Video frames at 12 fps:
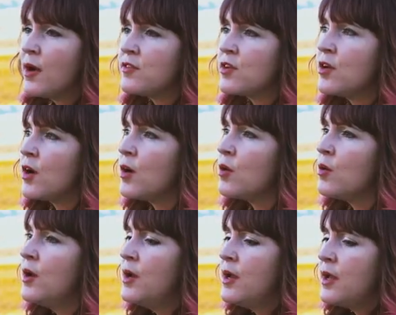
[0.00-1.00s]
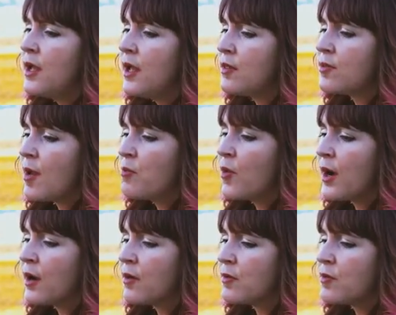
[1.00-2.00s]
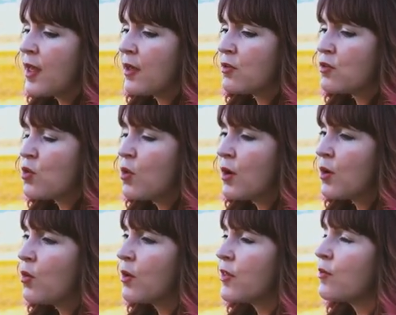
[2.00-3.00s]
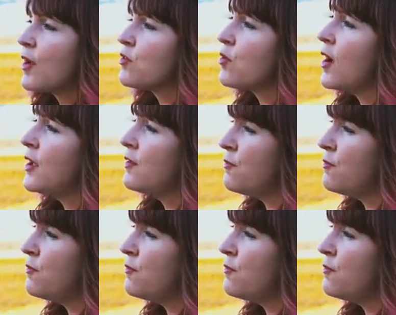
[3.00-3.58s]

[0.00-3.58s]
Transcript: to go somewhere, say a store or the restaurant,